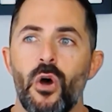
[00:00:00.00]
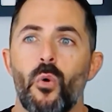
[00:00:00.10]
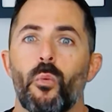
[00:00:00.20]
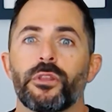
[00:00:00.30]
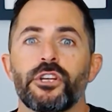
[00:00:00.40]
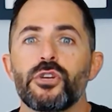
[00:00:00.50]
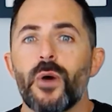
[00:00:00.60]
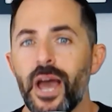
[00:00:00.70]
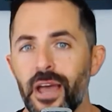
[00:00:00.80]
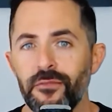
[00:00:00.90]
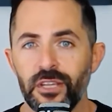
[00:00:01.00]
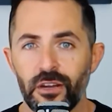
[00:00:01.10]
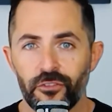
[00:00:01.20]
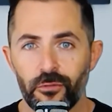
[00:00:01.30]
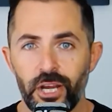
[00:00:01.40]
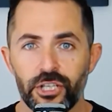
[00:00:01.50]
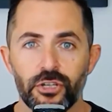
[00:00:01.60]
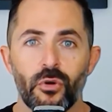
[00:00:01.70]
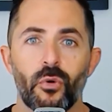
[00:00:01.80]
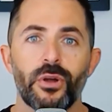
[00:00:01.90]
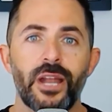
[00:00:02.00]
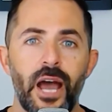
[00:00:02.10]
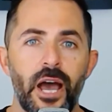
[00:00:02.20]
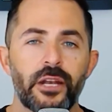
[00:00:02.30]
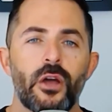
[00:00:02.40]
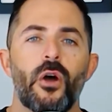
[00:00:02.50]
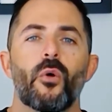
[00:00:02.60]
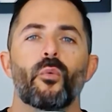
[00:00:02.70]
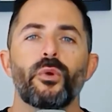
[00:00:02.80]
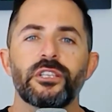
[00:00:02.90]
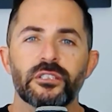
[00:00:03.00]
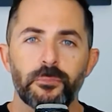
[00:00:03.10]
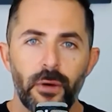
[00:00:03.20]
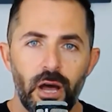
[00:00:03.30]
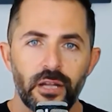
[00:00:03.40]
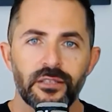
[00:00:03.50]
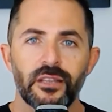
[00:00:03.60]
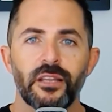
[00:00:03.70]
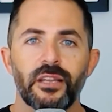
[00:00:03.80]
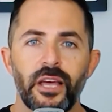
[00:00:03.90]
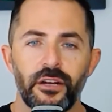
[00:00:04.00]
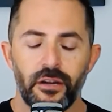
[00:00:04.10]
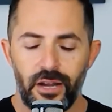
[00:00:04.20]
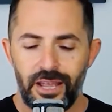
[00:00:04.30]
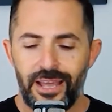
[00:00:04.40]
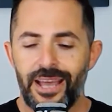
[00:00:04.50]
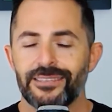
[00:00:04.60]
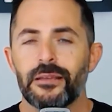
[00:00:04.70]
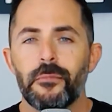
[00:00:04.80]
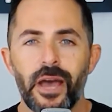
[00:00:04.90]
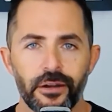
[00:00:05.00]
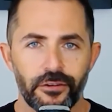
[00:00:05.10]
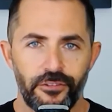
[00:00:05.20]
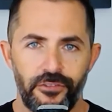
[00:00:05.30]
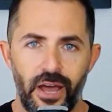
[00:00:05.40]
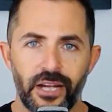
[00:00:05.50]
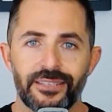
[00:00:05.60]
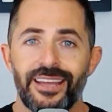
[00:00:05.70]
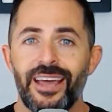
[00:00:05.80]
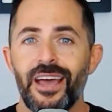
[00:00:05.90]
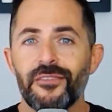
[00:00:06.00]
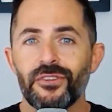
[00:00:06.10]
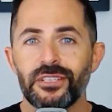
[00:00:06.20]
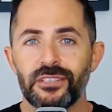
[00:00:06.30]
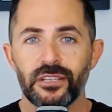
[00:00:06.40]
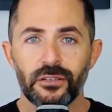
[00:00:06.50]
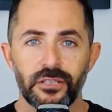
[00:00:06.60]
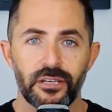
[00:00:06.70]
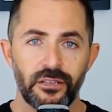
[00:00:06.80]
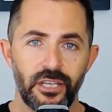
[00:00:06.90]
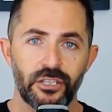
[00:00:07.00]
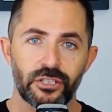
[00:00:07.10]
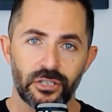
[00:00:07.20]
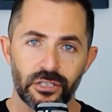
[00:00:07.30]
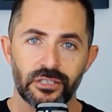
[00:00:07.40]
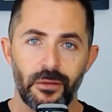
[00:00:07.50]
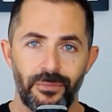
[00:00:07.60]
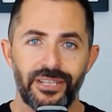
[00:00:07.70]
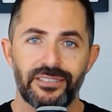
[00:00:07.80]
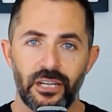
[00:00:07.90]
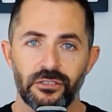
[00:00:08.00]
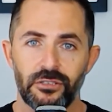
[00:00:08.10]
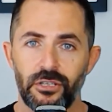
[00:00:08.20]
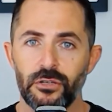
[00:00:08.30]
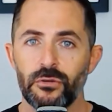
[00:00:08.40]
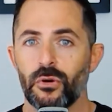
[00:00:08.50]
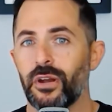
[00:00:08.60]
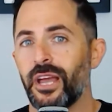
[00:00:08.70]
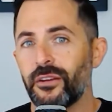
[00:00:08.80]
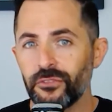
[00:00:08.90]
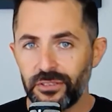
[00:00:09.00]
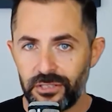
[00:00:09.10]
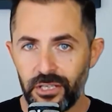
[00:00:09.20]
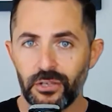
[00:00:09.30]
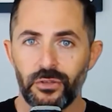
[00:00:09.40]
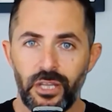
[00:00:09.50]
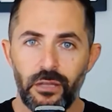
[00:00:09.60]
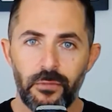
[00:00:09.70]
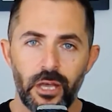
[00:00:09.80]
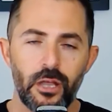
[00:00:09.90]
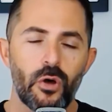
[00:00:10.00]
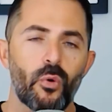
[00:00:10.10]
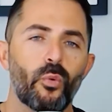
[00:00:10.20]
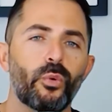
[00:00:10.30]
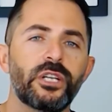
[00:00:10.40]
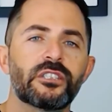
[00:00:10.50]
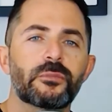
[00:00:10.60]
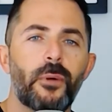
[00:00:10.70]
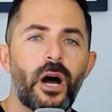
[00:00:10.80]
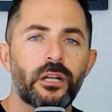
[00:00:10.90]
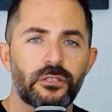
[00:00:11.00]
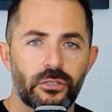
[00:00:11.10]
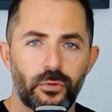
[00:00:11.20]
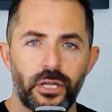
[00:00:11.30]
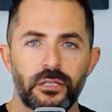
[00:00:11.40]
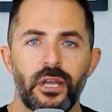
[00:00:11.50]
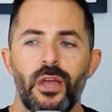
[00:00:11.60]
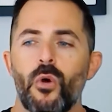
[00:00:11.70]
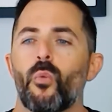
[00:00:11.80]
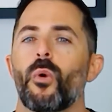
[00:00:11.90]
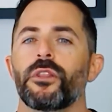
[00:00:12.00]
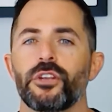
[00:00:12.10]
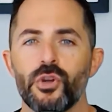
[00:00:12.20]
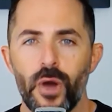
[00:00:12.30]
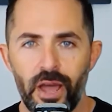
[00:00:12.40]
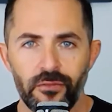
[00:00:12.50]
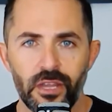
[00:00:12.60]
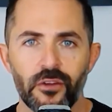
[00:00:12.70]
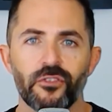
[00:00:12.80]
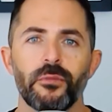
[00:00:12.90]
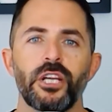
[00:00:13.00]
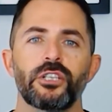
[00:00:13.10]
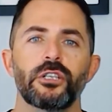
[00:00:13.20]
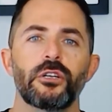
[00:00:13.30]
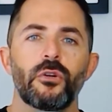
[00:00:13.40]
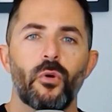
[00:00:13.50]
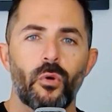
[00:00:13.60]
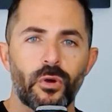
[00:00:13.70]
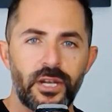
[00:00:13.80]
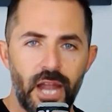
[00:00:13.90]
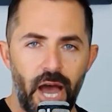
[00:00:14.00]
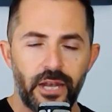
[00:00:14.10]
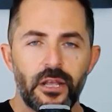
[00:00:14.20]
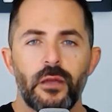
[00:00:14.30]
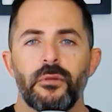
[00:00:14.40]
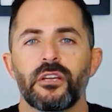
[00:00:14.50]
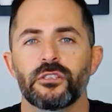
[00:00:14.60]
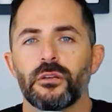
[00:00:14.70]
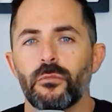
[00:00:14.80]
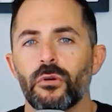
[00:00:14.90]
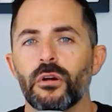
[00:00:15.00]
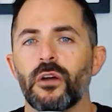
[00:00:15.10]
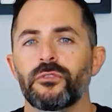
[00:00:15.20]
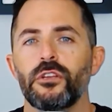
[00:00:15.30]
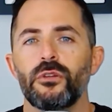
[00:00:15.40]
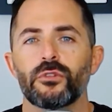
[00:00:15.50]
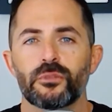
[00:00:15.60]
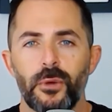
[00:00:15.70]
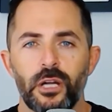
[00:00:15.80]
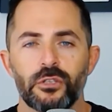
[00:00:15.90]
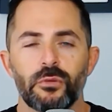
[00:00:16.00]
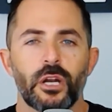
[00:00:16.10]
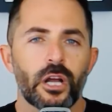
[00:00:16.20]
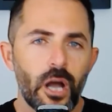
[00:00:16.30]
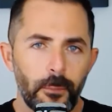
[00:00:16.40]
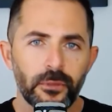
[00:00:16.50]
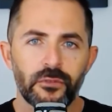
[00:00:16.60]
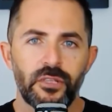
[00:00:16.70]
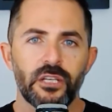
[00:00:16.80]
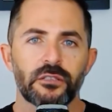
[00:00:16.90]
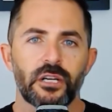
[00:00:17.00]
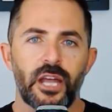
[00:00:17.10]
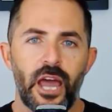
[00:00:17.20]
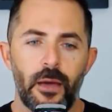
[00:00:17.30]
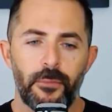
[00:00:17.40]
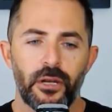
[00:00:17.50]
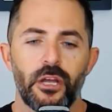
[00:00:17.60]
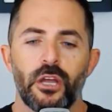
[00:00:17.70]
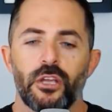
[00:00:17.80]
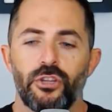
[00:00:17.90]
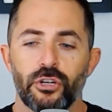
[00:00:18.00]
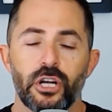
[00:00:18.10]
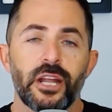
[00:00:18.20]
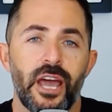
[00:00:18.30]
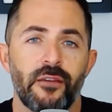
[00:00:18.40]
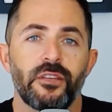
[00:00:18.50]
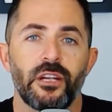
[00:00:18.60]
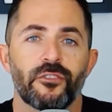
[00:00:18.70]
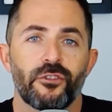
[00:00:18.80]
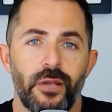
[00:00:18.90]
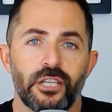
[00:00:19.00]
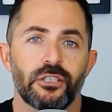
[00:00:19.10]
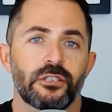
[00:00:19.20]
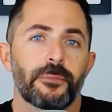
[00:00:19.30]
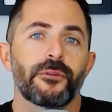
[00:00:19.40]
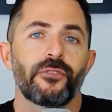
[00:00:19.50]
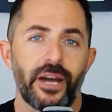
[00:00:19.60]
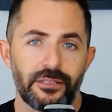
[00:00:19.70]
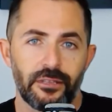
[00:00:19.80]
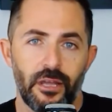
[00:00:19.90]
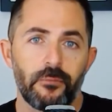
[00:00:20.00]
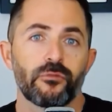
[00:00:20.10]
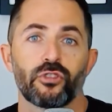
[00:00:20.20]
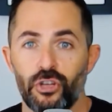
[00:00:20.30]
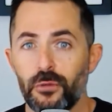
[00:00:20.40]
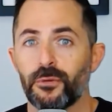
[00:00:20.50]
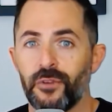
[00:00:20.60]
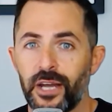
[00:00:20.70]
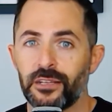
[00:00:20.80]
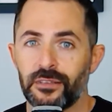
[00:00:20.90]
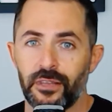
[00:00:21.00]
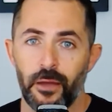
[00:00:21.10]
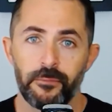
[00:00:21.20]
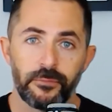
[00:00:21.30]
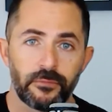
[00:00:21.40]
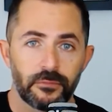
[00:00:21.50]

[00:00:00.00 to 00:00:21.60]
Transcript: Whether you have the information or not, respond to the letter. As a matter of fact, every single letter the insurance company sends to you or every single email, respond to it, whether you have the information or not. Because the more often you respond to it, a couple of things are going to happen. You're going to have the information to provide to them, so you provide it to them.